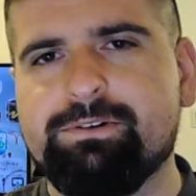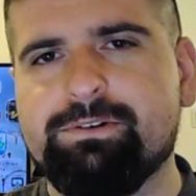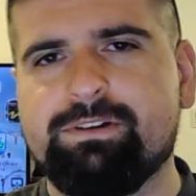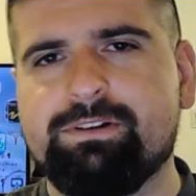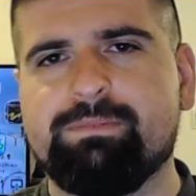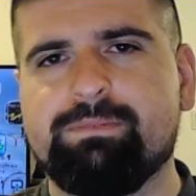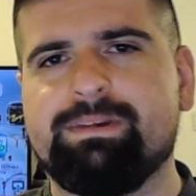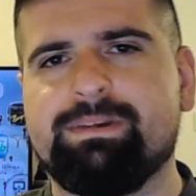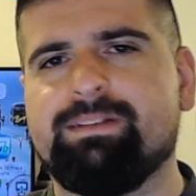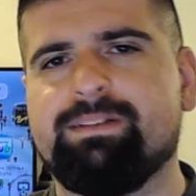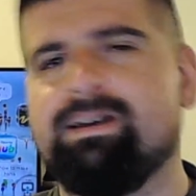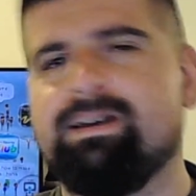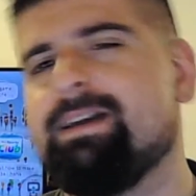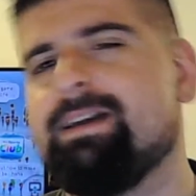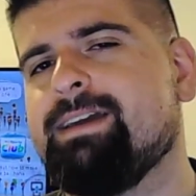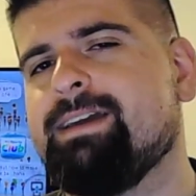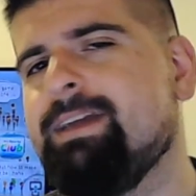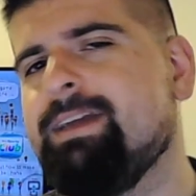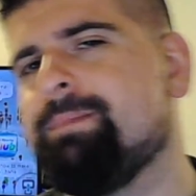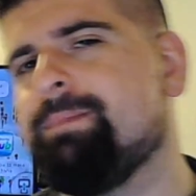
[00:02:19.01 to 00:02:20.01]
than being like,
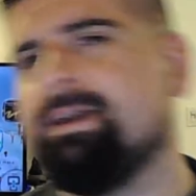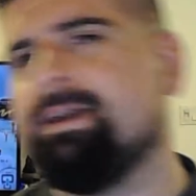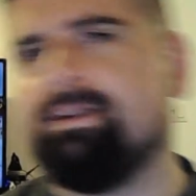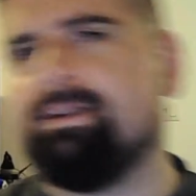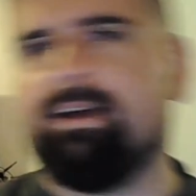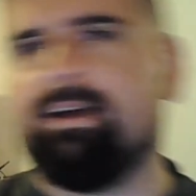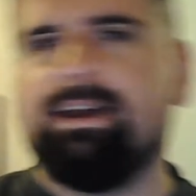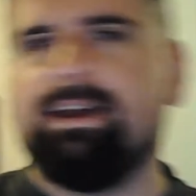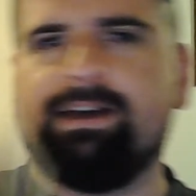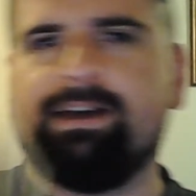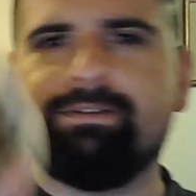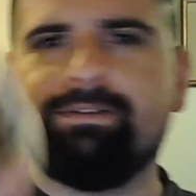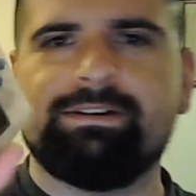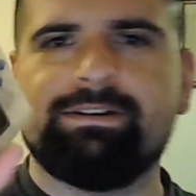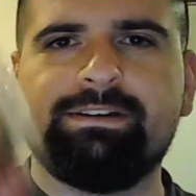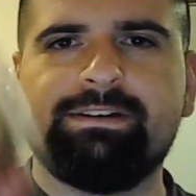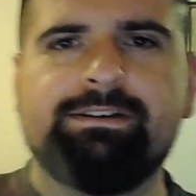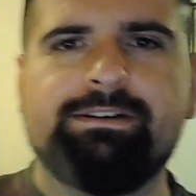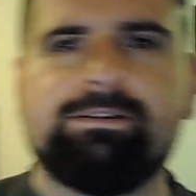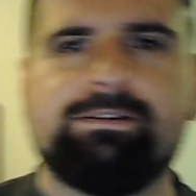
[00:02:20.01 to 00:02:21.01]
hey man, I have a
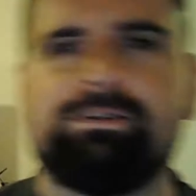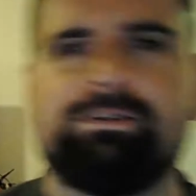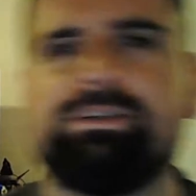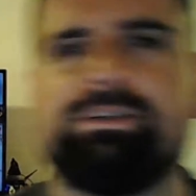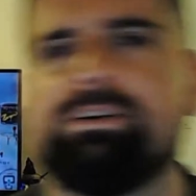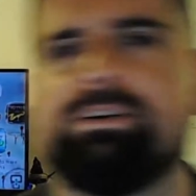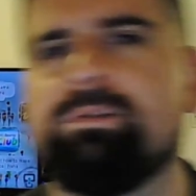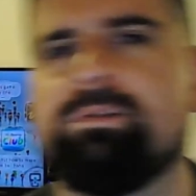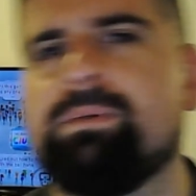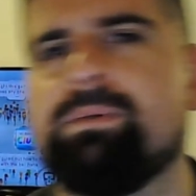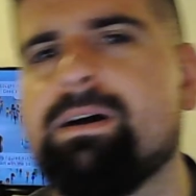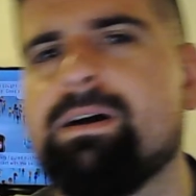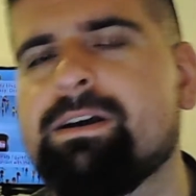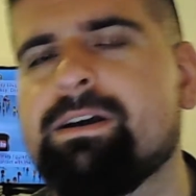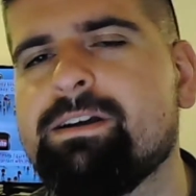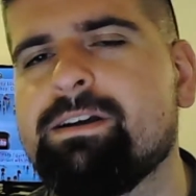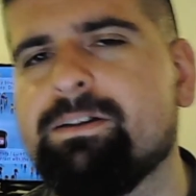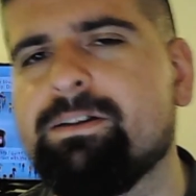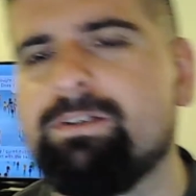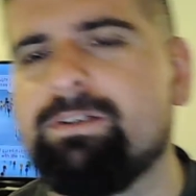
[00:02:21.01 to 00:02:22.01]
Neo Geo Pocket
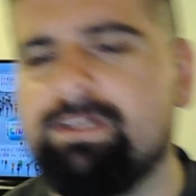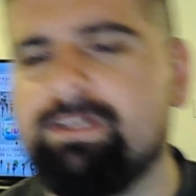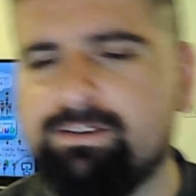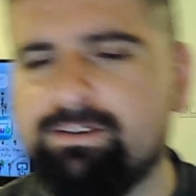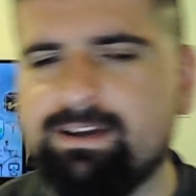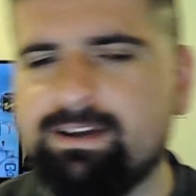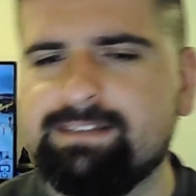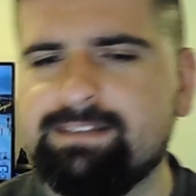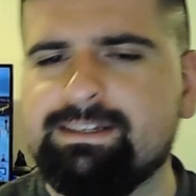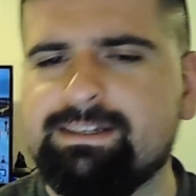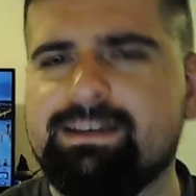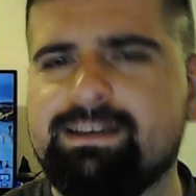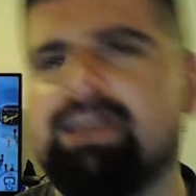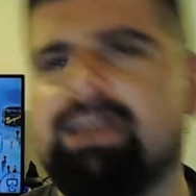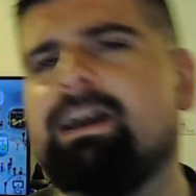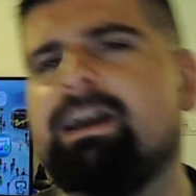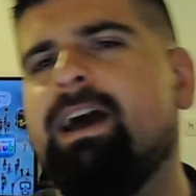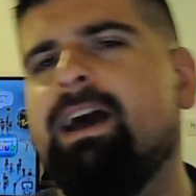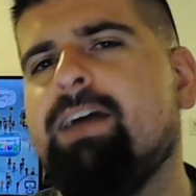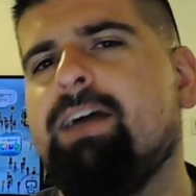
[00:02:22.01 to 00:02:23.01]
Color. And the other guy's like, hey,
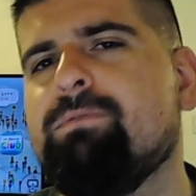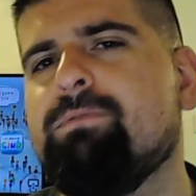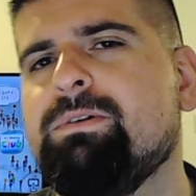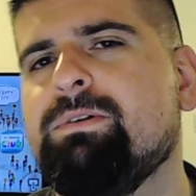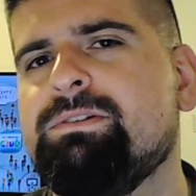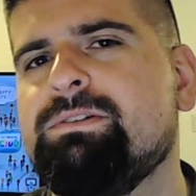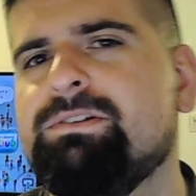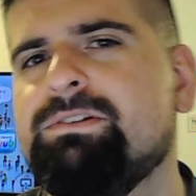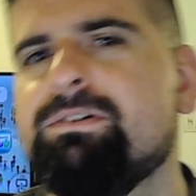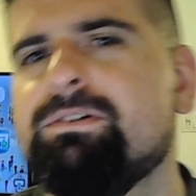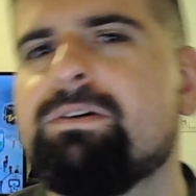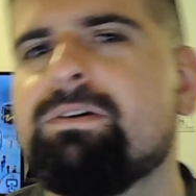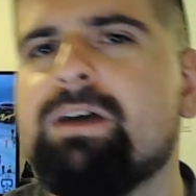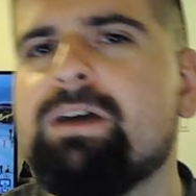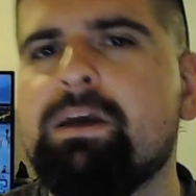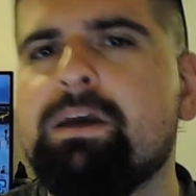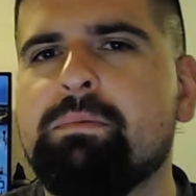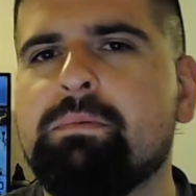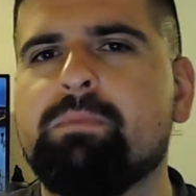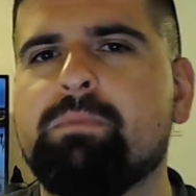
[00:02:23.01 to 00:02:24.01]
I have one too.
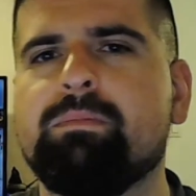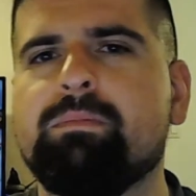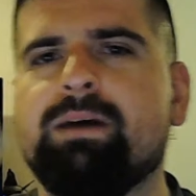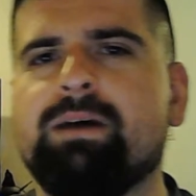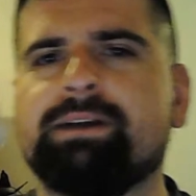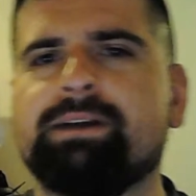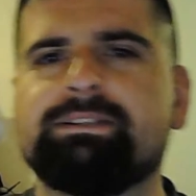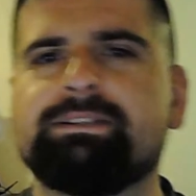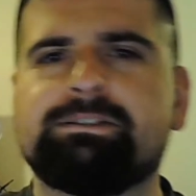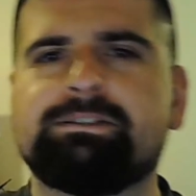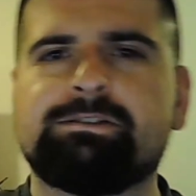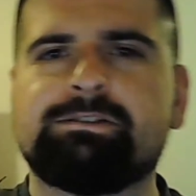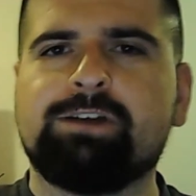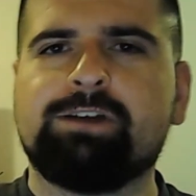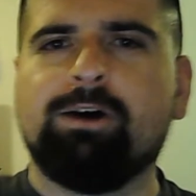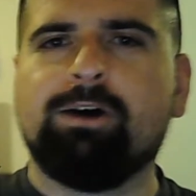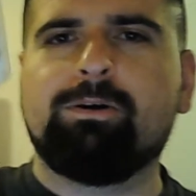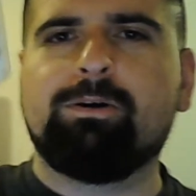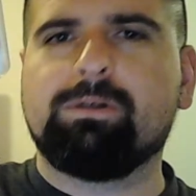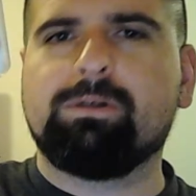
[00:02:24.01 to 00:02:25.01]
But mine's
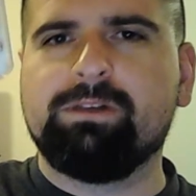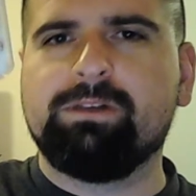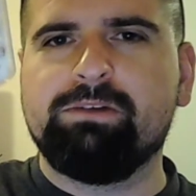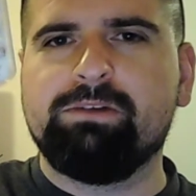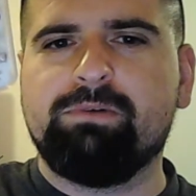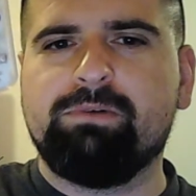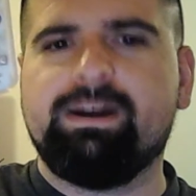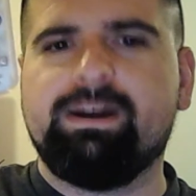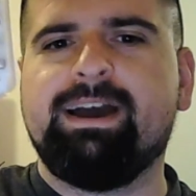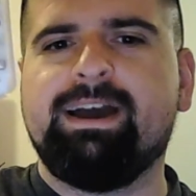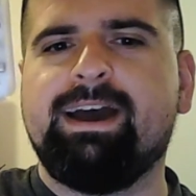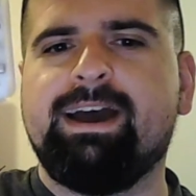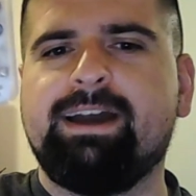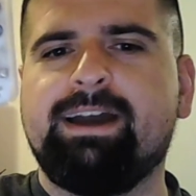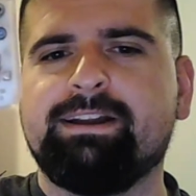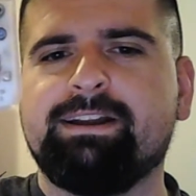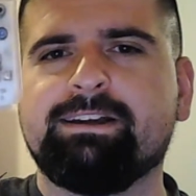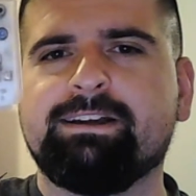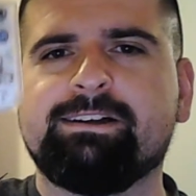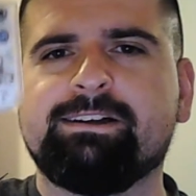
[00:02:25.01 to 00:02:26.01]
totally rad
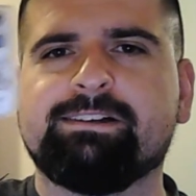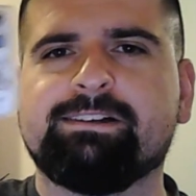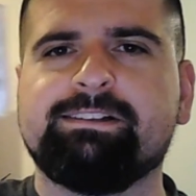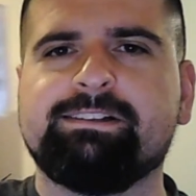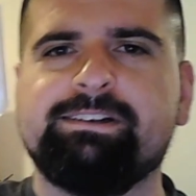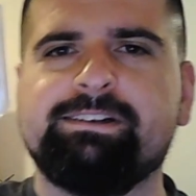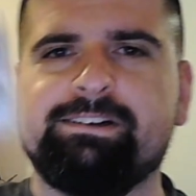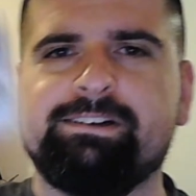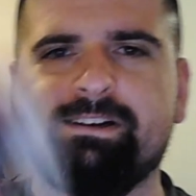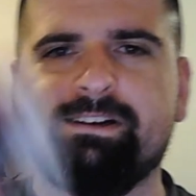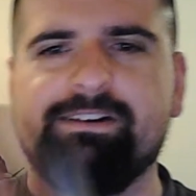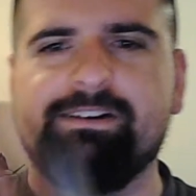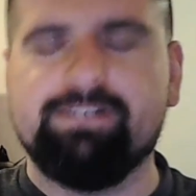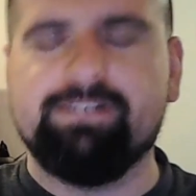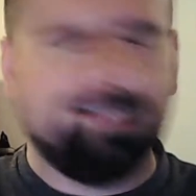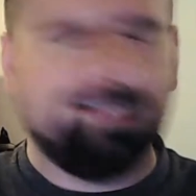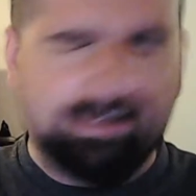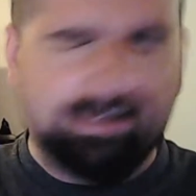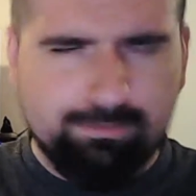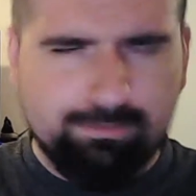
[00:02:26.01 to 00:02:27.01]
and clear. And they're
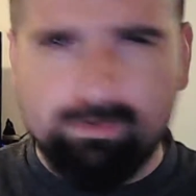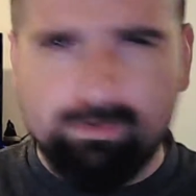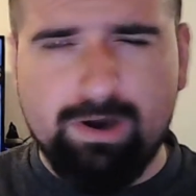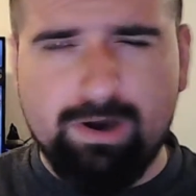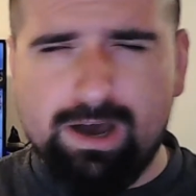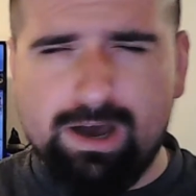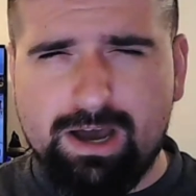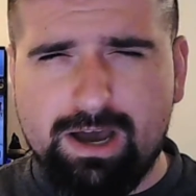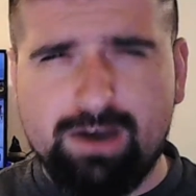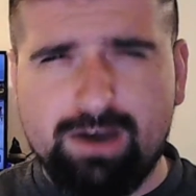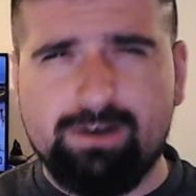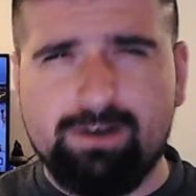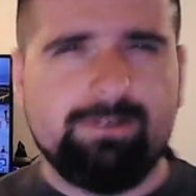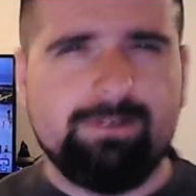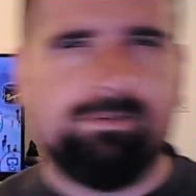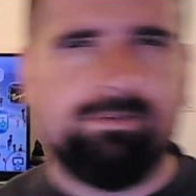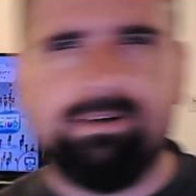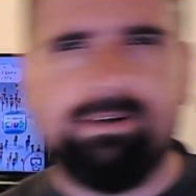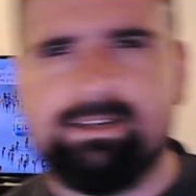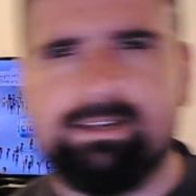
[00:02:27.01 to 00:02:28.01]
like,
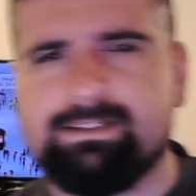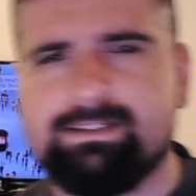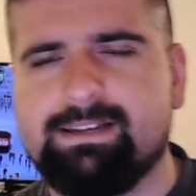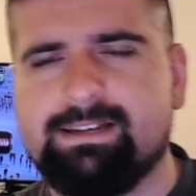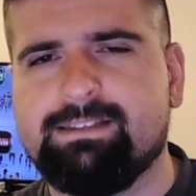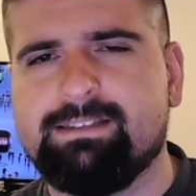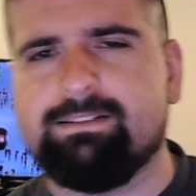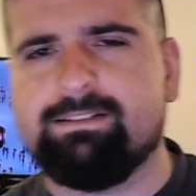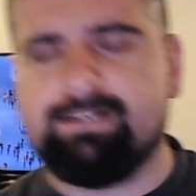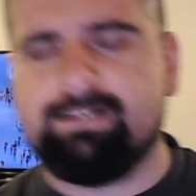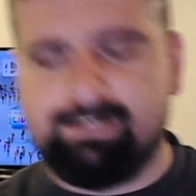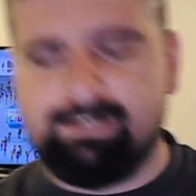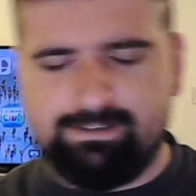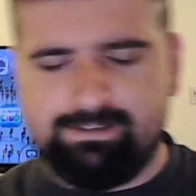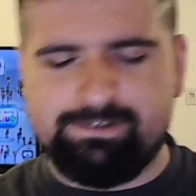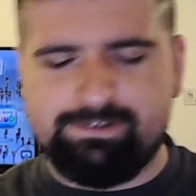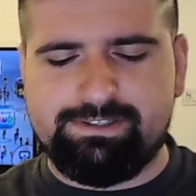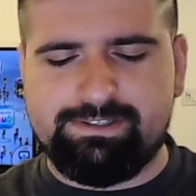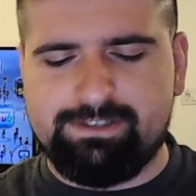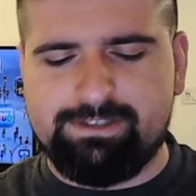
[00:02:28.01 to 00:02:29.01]
whoa, I just got the
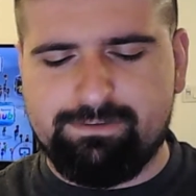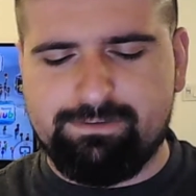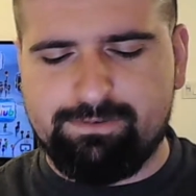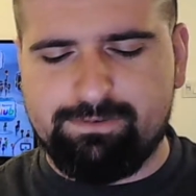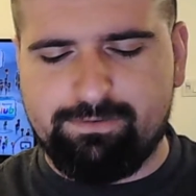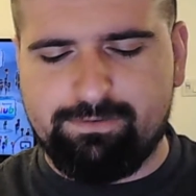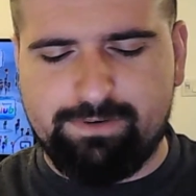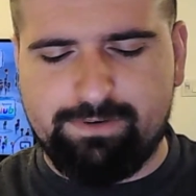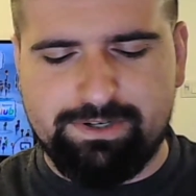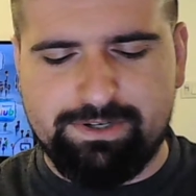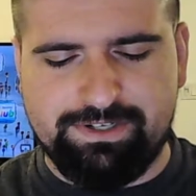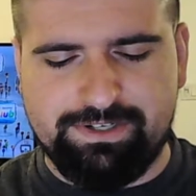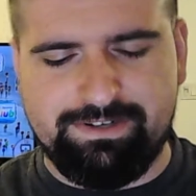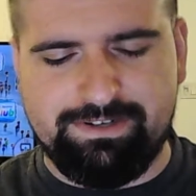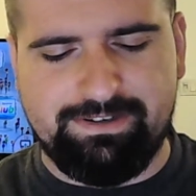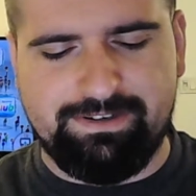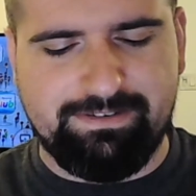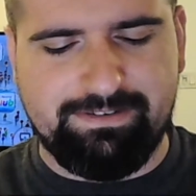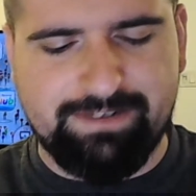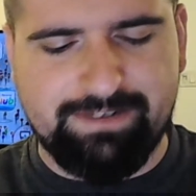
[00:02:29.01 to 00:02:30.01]
clear silver version.
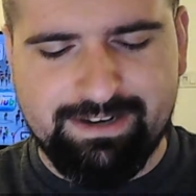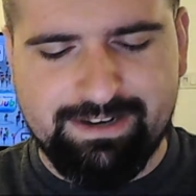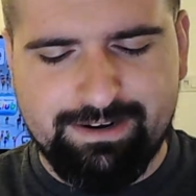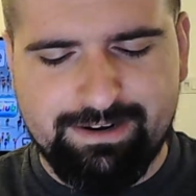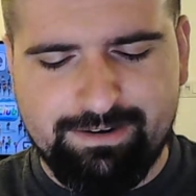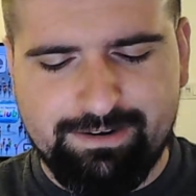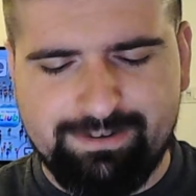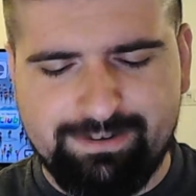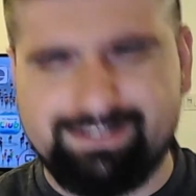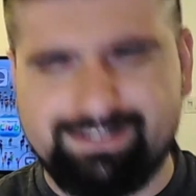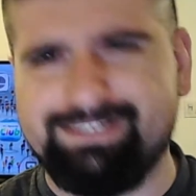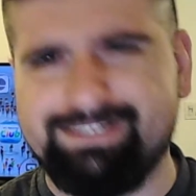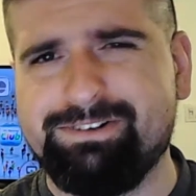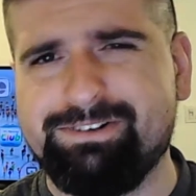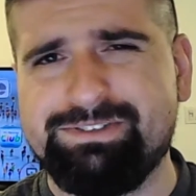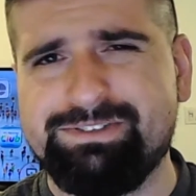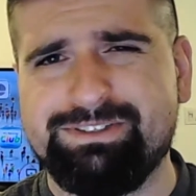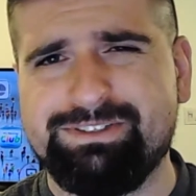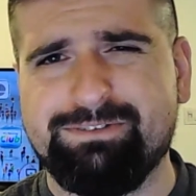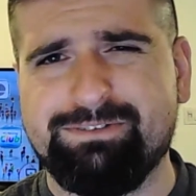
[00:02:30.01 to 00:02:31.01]
And clear
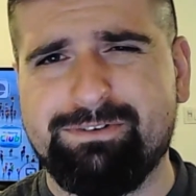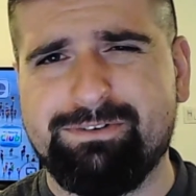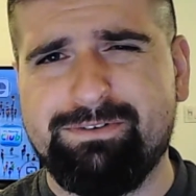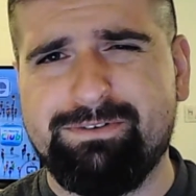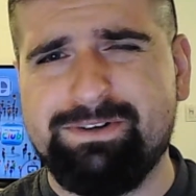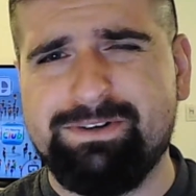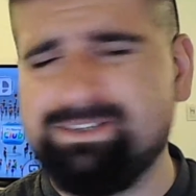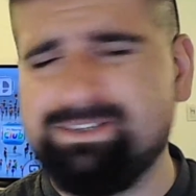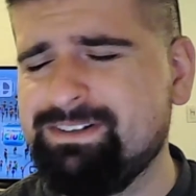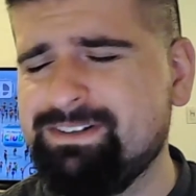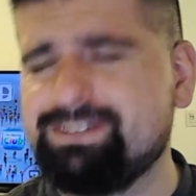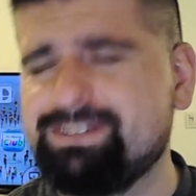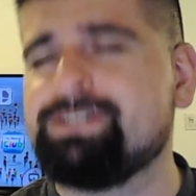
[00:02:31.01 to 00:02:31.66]
silver version?